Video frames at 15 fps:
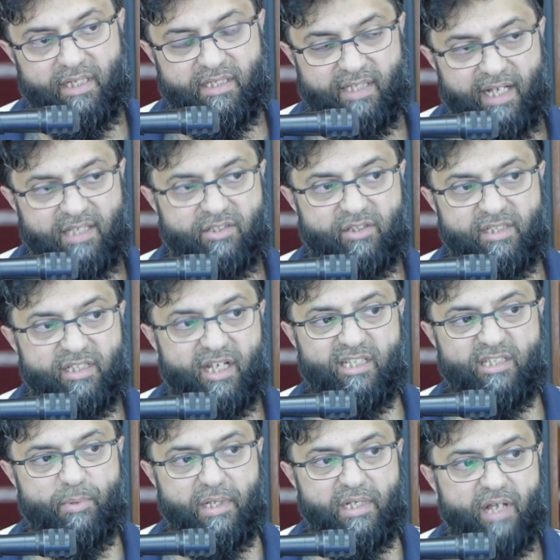his asr is
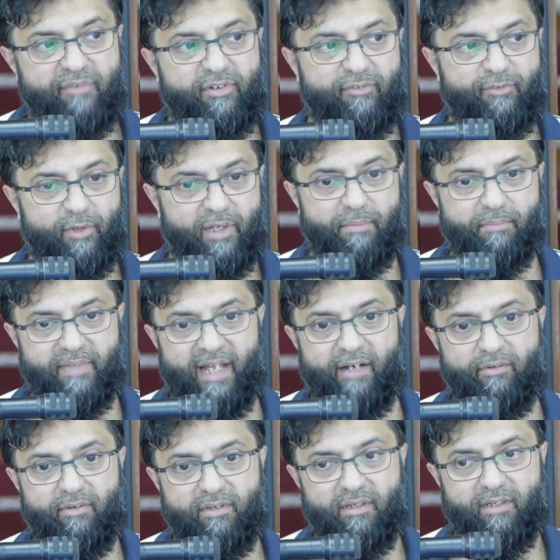going to be a nafl for him
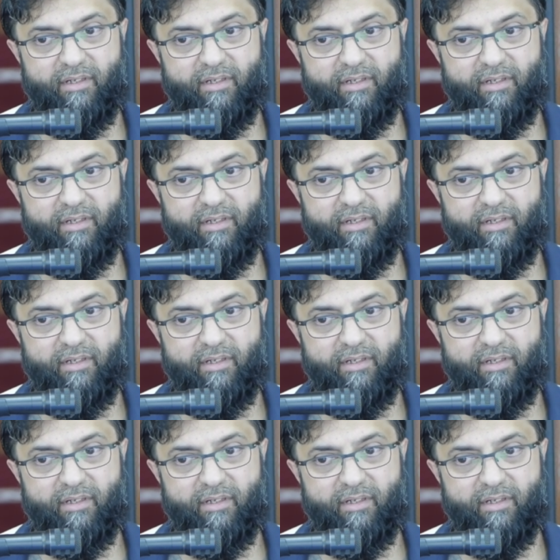now.